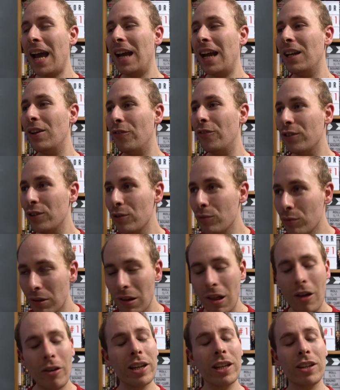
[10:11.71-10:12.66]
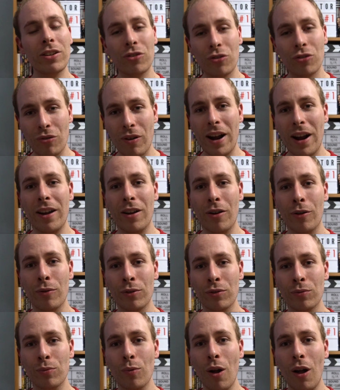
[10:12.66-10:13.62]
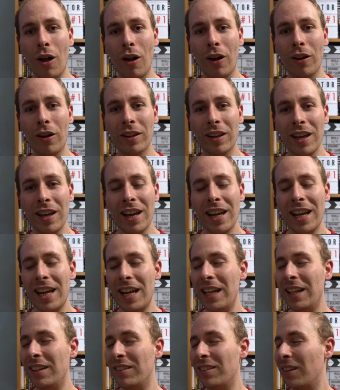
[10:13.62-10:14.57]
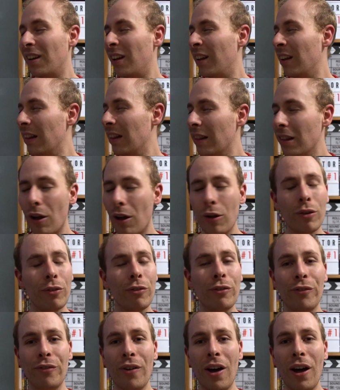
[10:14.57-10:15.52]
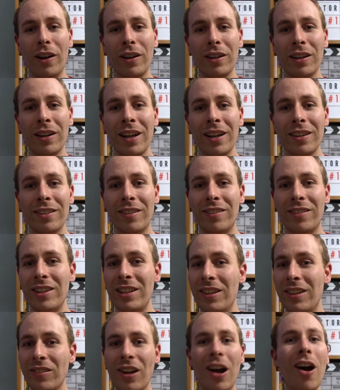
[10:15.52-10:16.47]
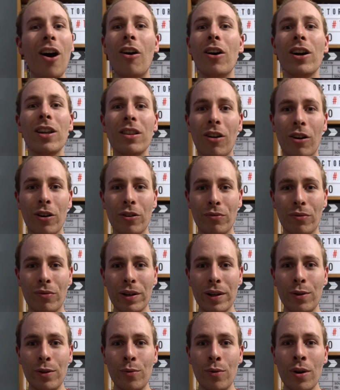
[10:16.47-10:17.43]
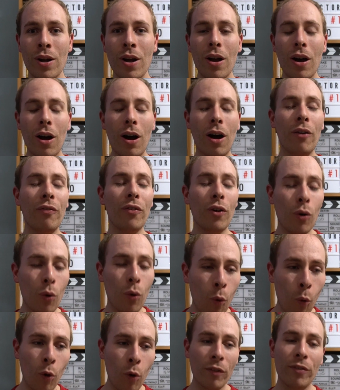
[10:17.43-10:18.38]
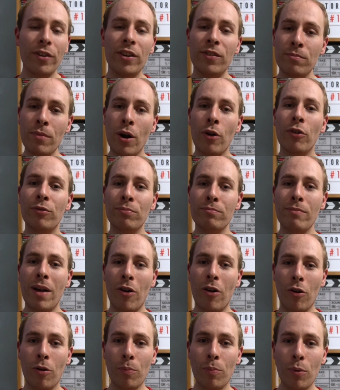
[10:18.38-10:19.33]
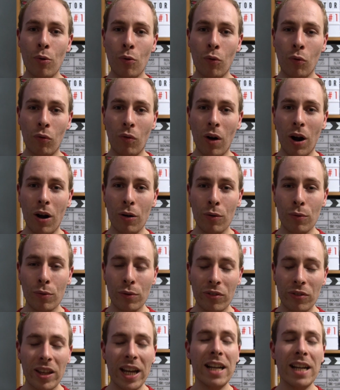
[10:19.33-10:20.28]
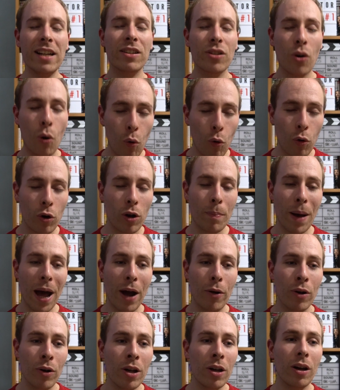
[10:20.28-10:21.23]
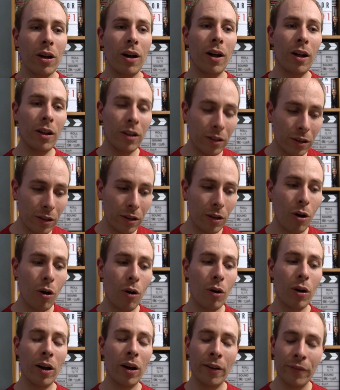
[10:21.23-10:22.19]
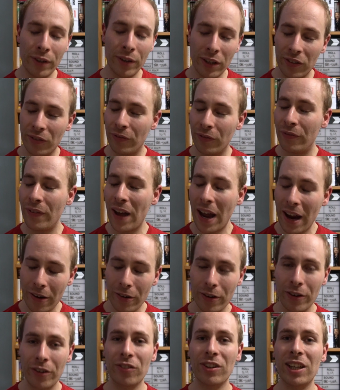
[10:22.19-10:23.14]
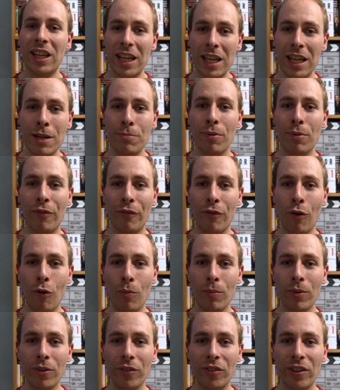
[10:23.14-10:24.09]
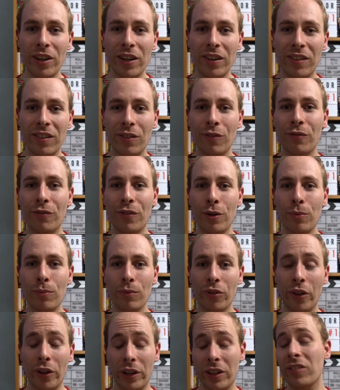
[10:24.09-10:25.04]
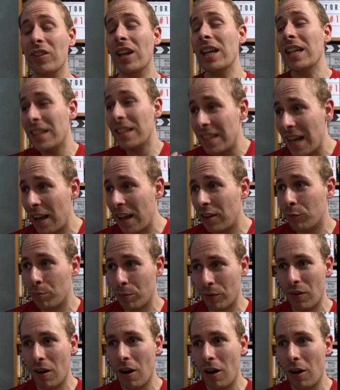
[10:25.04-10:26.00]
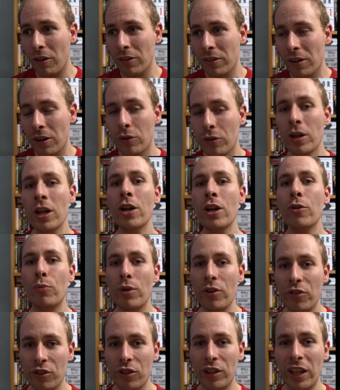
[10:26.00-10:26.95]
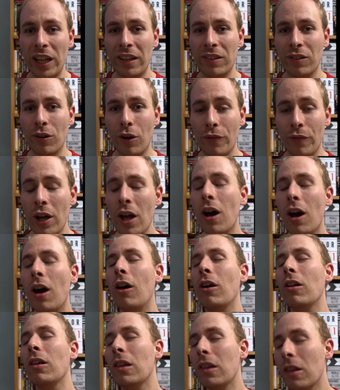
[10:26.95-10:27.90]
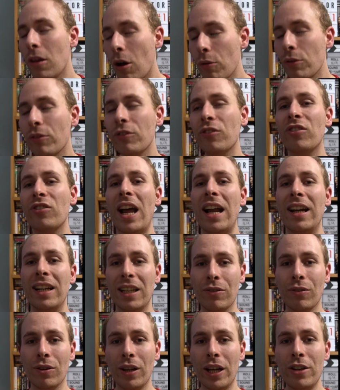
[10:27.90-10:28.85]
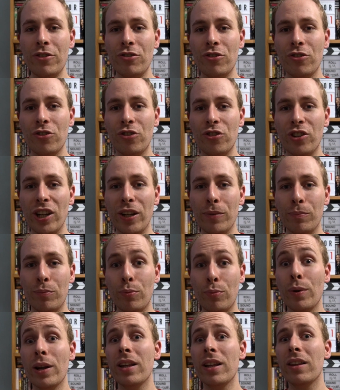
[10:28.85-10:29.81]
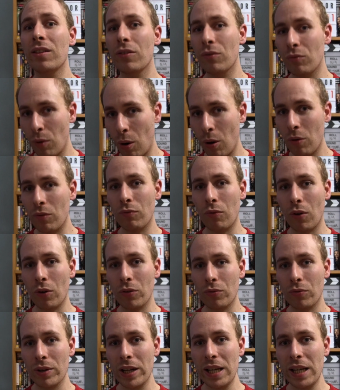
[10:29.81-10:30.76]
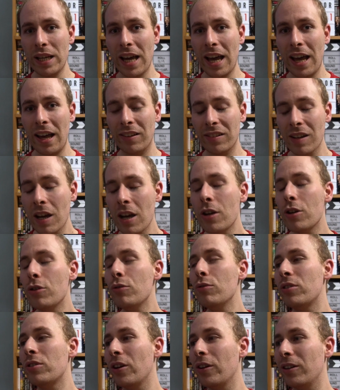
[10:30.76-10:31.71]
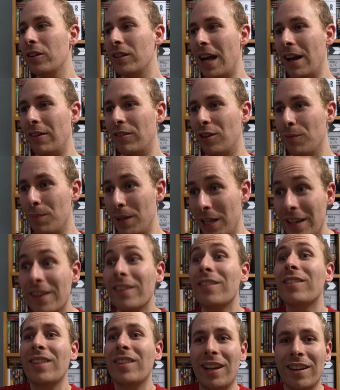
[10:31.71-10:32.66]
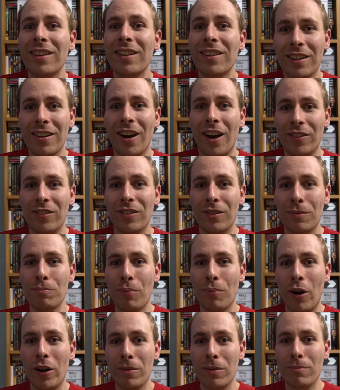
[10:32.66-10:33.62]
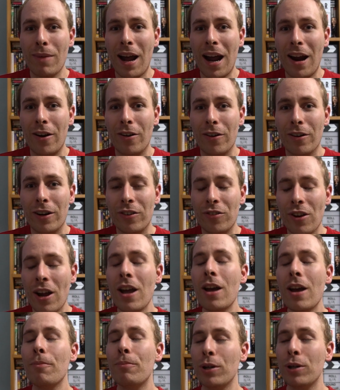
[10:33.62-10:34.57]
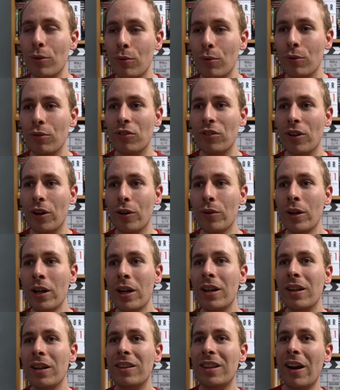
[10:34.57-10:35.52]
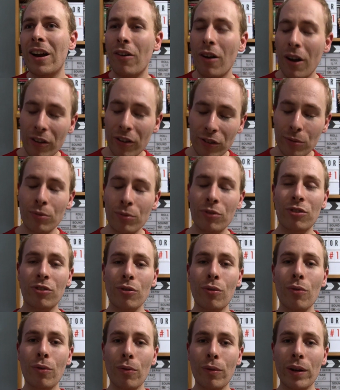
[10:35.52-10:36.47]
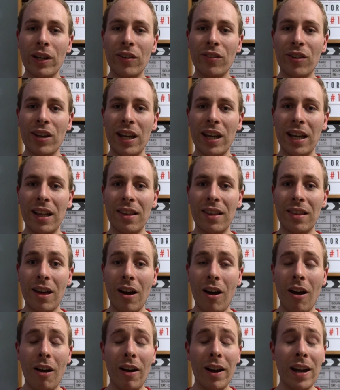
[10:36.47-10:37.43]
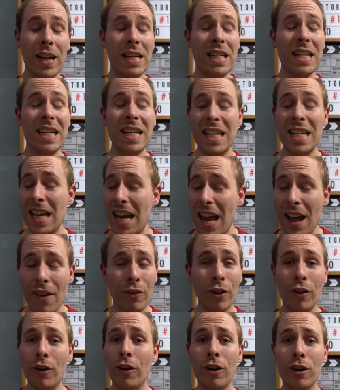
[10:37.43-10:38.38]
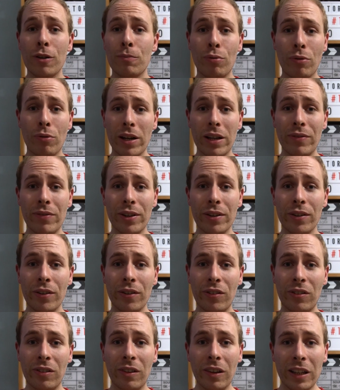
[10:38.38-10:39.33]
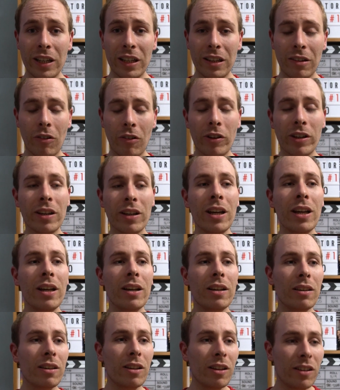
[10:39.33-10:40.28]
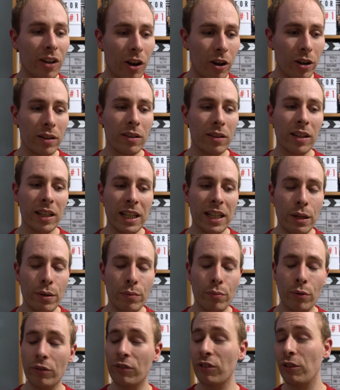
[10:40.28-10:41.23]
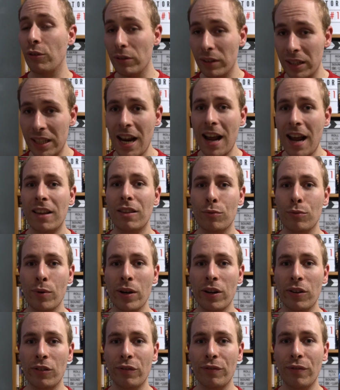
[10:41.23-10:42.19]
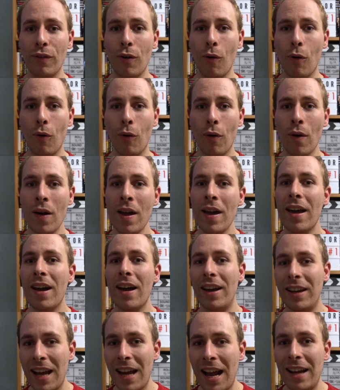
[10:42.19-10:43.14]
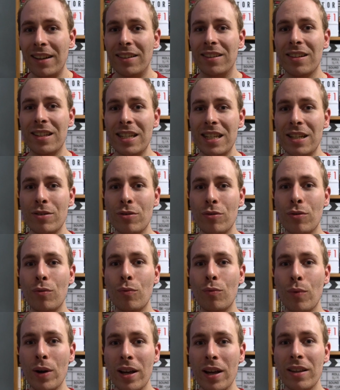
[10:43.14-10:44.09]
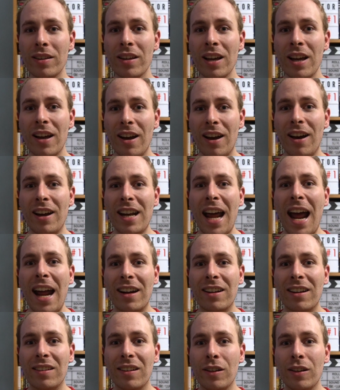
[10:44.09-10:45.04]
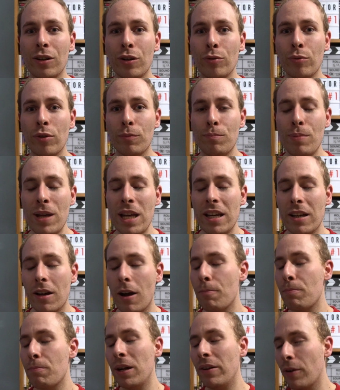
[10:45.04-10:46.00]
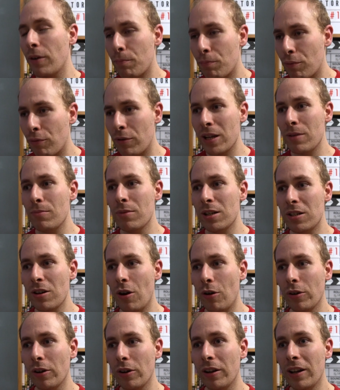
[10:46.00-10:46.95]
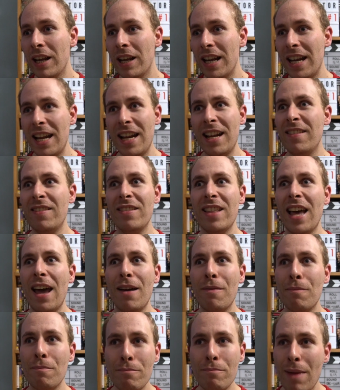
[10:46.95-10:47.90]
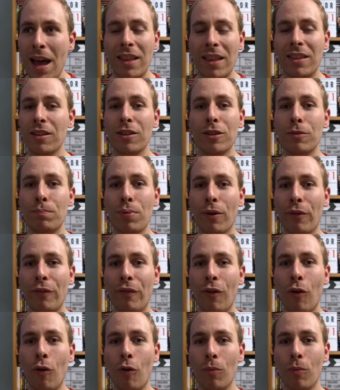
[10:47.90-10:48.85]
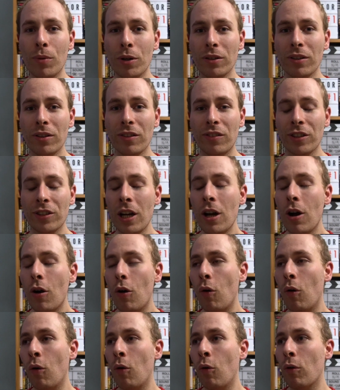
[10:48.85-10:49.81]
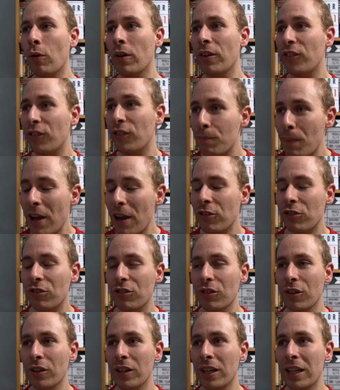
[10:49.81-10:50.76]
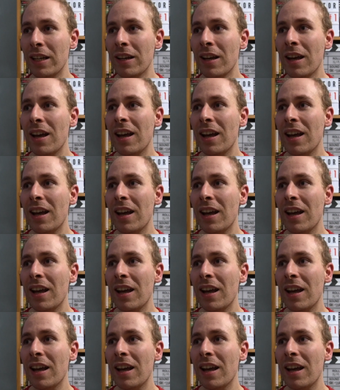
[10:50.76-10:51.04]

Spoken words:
And if you like Trejo's work, it's a lot of fun to see this highlight reel of all of his most memorable roles. They talk about a lot of his various key performances in films like, say, Desperado, which kicked off a long-standing relationship with Rodriguez, who turned out to be his second cousin by marriage. But also, there are some stories here that I'd never heard previously, like the time that he was on Death Wish 4 and had to deal with an actor who was being a bit of a prima donna in their method performance, or especially